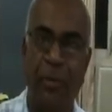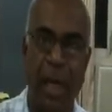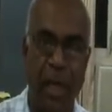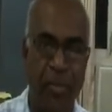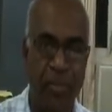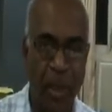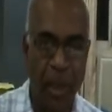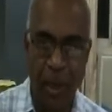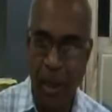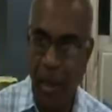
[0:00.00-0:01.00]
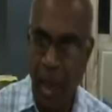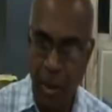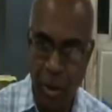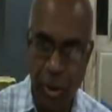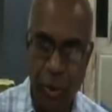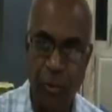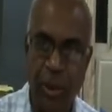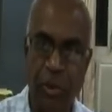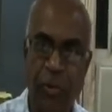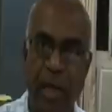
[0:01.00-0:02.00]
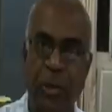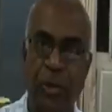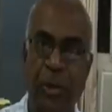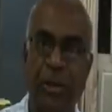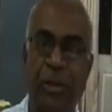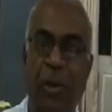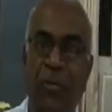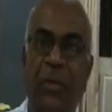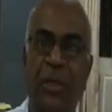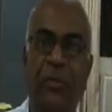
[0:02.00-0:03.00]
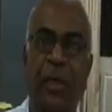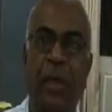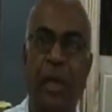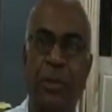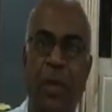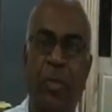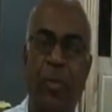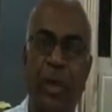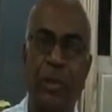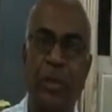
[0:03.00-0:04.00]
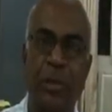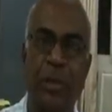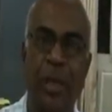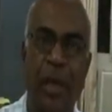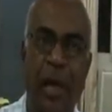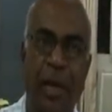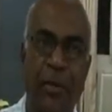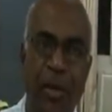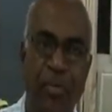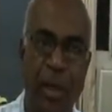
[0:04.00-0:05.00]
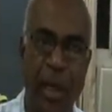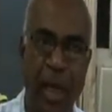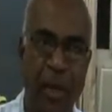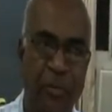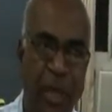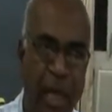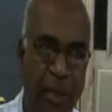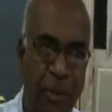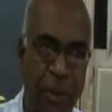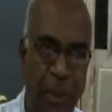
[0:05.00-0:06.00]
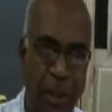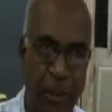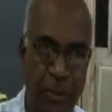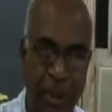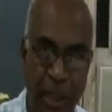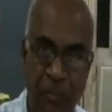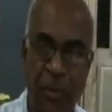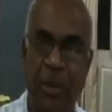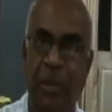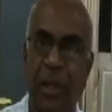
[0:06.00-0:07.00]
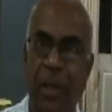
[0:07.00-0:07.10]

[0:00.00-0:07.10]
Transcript: They understood the strategies of these very large corporations, and they behaved and delivered